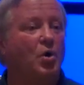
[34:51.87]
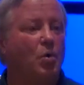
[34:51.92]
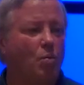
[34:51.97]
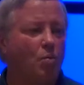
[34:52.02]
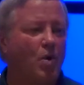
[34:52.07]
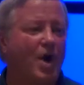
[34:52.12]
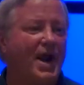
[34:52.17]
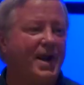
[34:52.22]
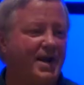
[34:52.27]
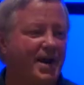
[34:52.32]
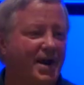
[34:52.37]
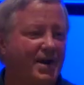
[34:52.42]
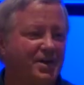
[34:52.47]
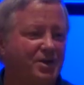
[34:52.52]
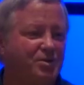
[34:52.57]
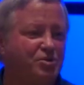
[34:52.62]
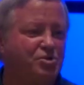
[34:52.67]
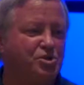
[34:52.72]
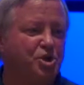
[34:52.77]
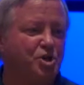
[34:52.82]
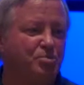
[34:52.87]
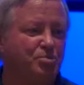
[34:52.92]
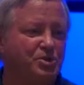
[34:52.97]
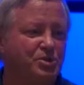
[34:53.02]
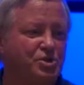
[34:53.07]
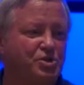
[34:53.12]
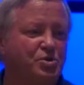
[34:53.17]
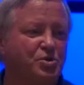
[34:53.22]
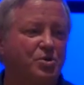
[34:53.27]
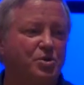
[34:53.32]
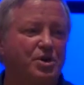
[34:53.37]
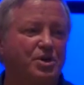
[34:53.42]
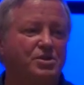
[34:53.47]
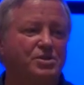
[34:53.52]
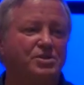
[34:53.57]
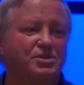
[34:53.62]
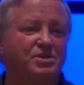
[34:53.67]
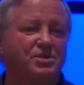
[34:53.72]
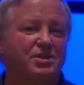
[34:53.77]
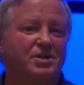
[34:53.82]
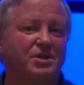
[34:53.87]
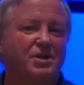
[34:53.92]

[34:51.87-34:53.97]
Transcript: Why not use open source?